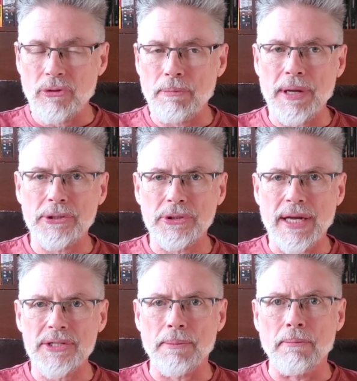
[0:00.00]
If the patient
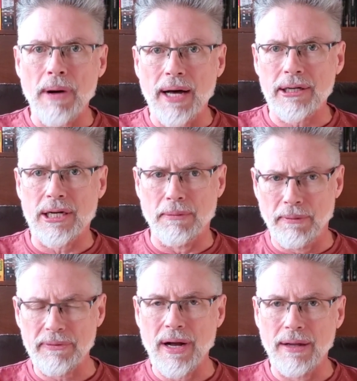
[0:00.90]
has a modicum
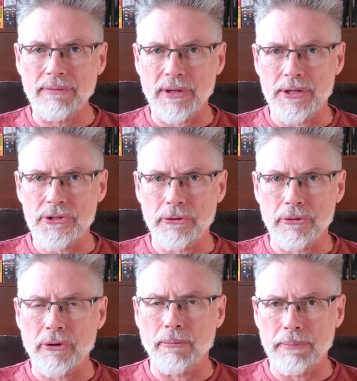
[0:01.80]
of confidence
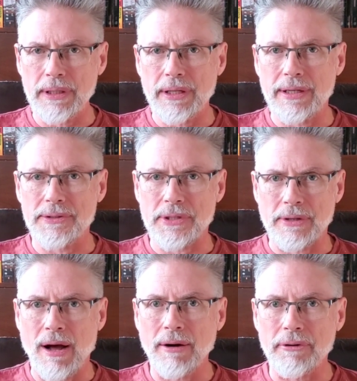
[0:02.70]
in your ability as a
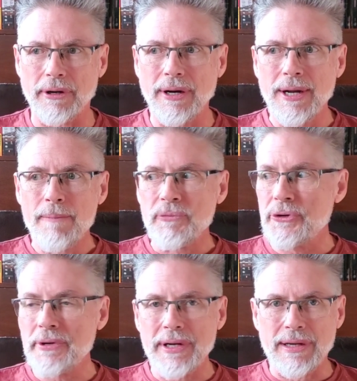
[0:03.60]
doctor,
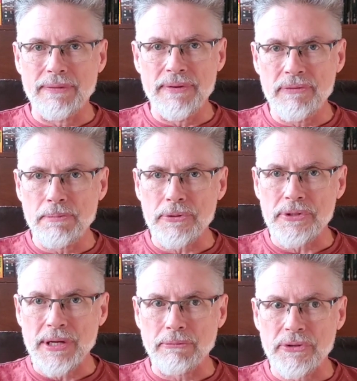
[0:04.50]
you're going to get
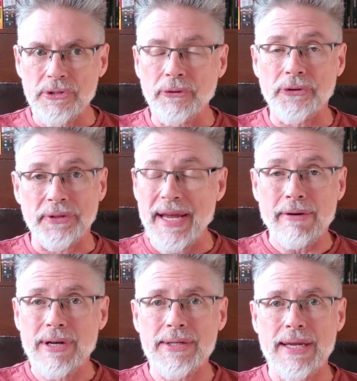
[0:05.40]
50% results
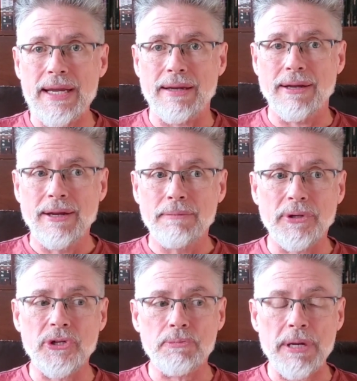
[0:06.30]
guaranteed
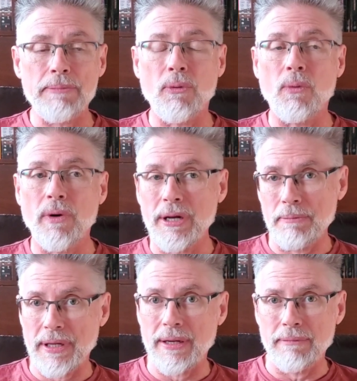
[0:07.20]
because people want to
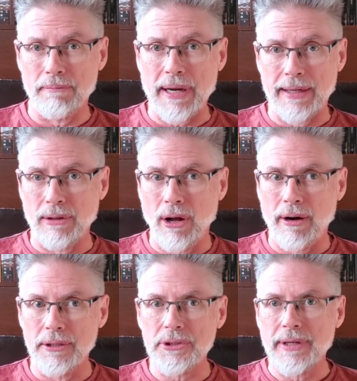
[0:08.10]
be, by and
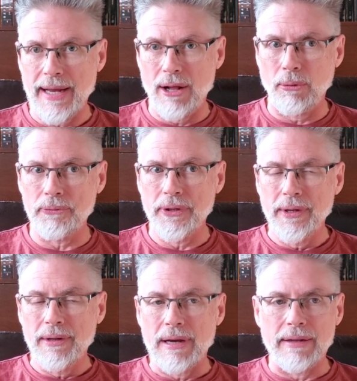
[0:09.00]
large, helped
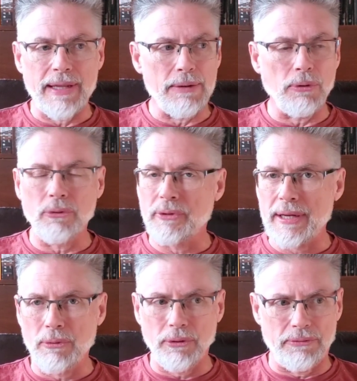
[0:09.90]
and they will they
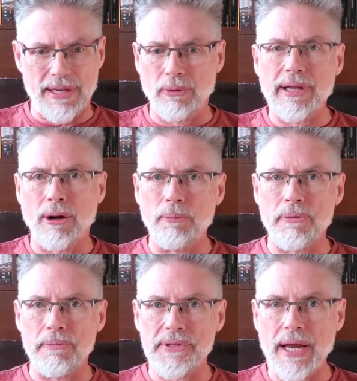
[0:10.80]
will they will help
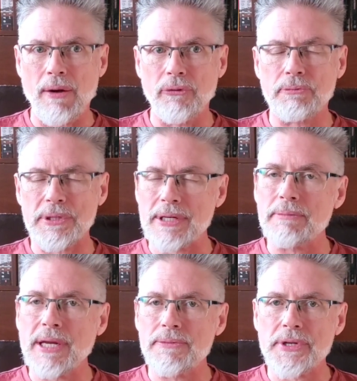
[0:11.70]
themselves, but
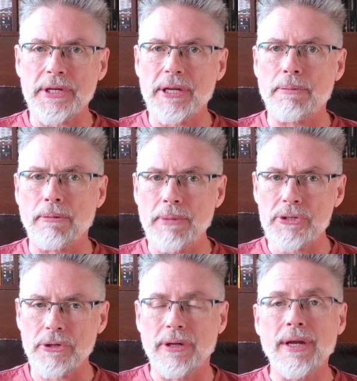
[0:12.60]
sometimes they need
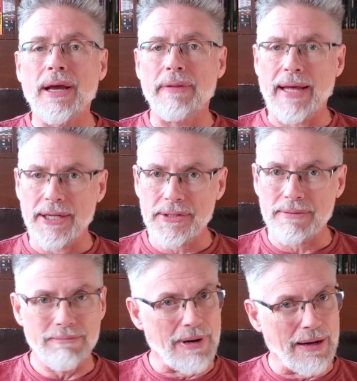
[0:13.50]
permission, and
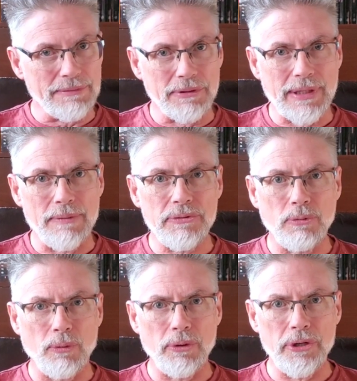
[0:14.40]
that's oftentimes
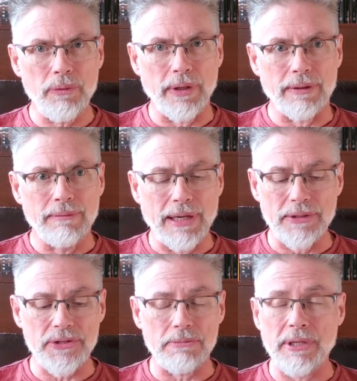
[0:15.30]
what we're doing. That
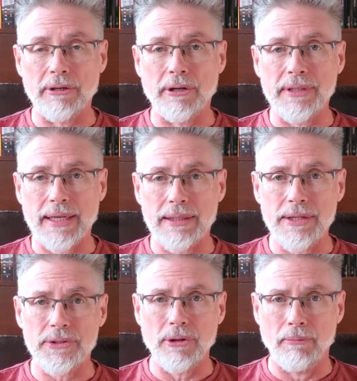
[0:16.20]
doesn't mean our
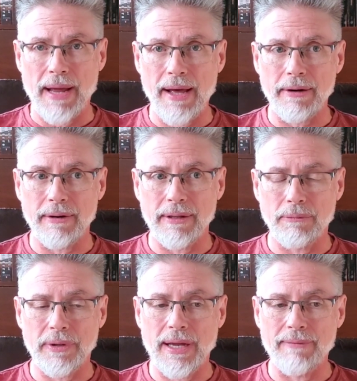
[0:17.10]
techniques don't matter and
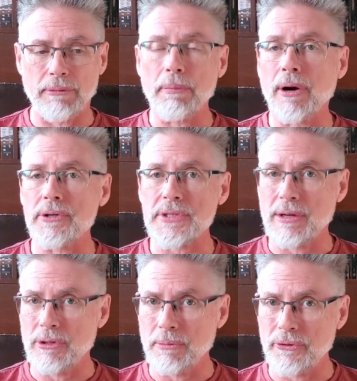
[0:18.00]
that we haven't parsed
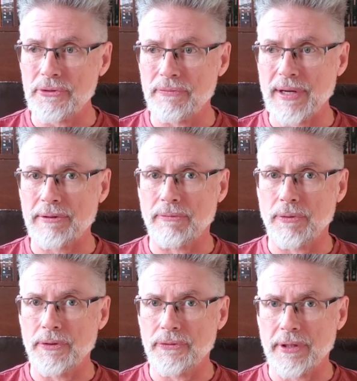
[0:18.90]
out the most effective
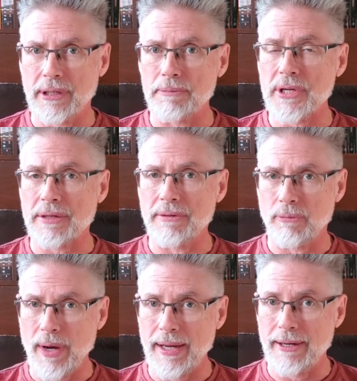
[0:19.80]
ones in an objective
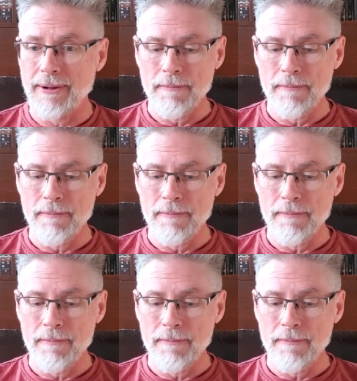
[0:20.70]
way.